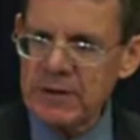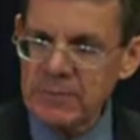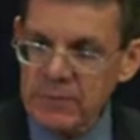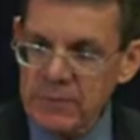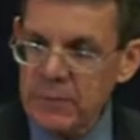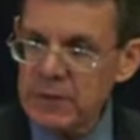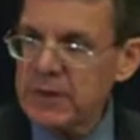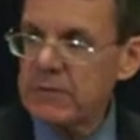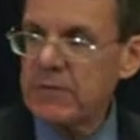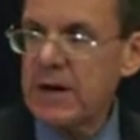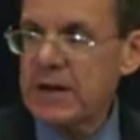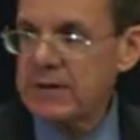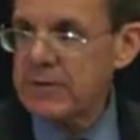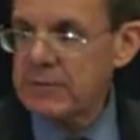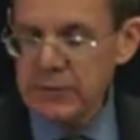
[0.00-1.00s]
and before the
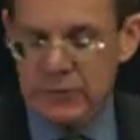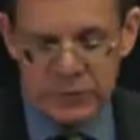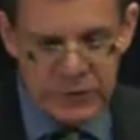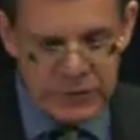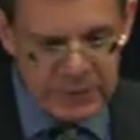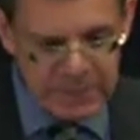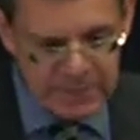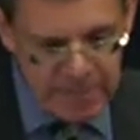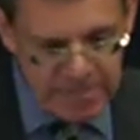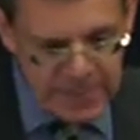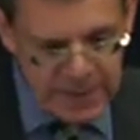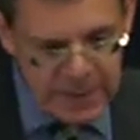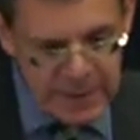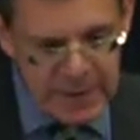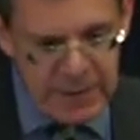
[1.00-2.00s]
Iranian Revolution.
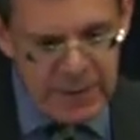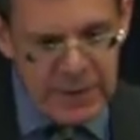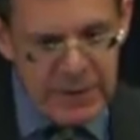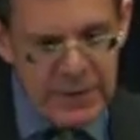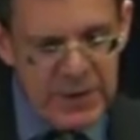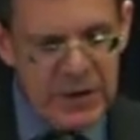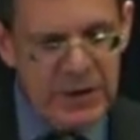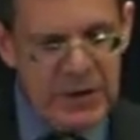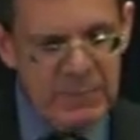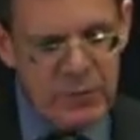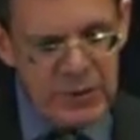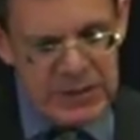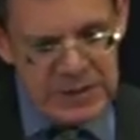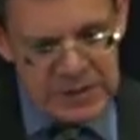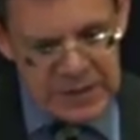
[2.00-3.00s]
There he
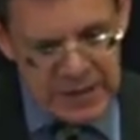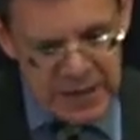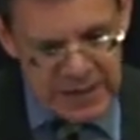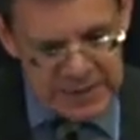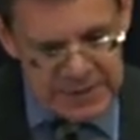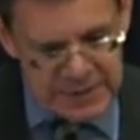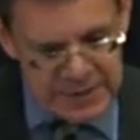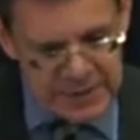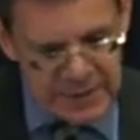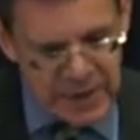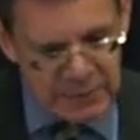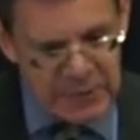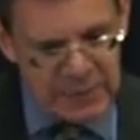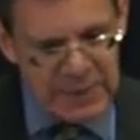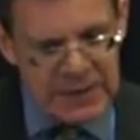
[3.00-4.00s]
pointed to signs that
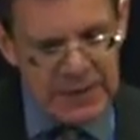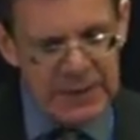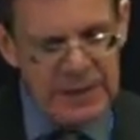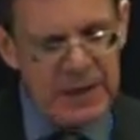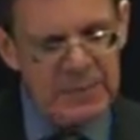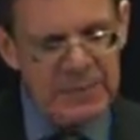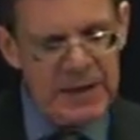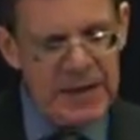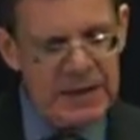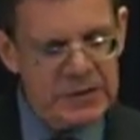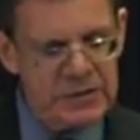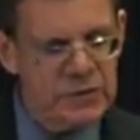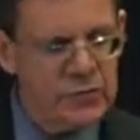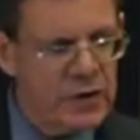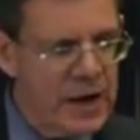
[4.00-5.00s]
Islam was making a comeback
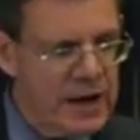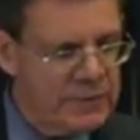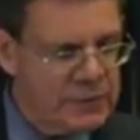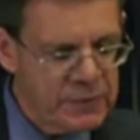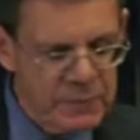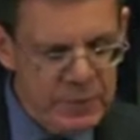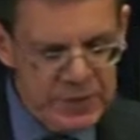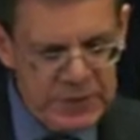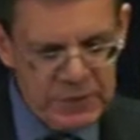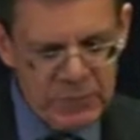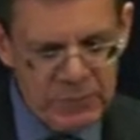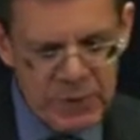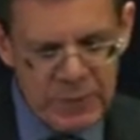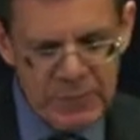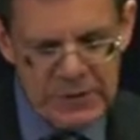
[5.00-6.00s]
as a driver of
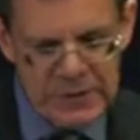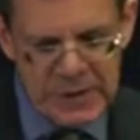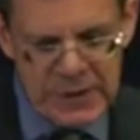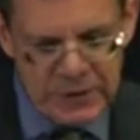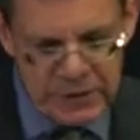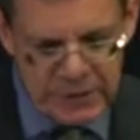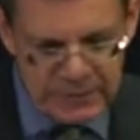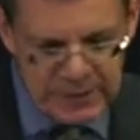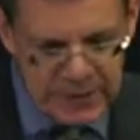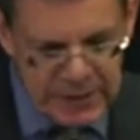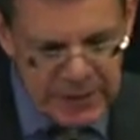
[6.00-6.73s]
political mobilization.